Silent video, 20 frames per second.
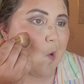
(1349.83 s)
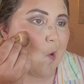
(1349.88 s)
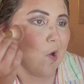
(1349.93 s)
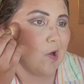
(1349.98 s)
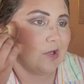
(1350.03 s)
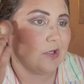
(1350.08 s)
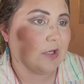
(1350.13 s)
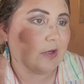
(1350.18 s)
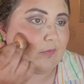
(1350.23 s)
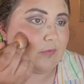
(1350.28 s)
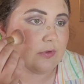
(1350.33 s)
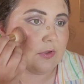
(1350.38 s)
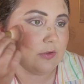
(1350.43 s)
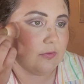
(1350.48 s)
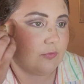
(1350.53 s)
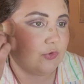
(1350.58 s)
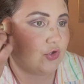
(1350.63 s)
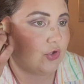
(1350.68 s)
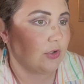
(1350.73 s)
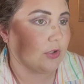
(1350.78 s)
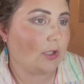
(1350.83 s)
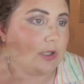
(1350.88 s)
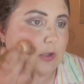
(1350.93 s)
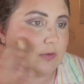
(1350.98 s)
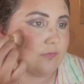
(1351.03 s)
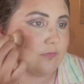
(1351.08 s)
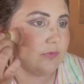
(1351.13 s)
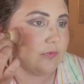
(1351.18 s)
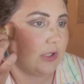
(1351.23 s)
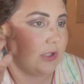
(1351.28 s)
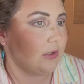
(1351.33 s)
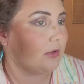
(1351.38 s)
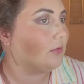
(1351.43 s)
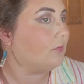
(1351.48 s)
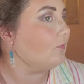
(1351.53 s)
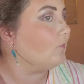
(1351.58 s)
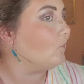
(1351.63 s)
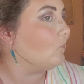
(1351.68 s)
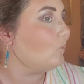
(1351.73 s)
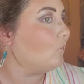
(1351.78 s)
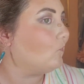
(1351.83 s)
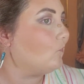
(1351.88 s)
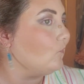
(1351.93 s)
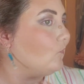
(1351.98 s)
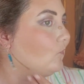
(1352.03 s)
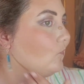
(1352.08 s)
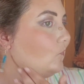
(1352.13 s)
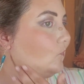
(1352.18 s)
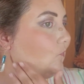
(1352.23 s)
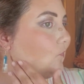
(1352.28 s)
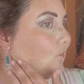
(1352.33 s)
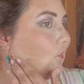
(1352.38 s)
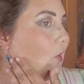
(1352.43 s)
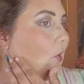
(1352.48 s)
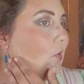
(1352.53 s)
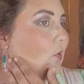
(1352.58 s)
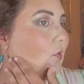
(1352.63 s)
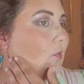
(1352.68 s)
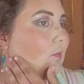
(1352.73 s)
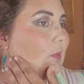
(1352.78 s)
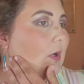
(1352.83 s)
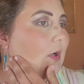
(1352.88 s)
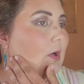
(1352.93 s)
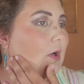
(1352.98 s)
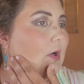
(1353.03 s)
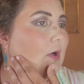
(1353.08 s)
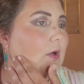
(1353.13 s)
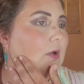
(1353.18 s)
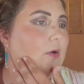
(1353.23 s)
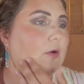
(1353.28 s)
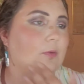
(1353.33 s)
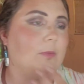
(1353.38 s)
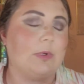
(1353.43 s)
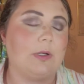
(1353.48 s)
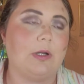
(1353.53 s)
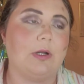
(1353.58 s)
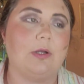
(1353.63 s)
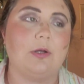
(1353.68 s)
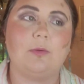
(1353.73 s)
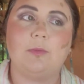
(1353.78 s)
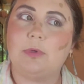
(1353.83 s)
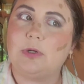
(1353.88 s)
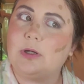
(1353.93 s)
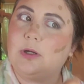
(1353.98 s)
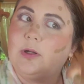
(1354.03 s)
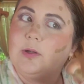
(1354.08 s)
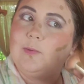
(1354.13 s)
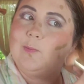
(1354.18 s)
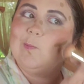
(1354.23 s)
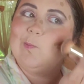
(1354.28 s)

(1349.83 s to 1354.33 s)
Definitely should have like, oh my god, oh my god, oh my god.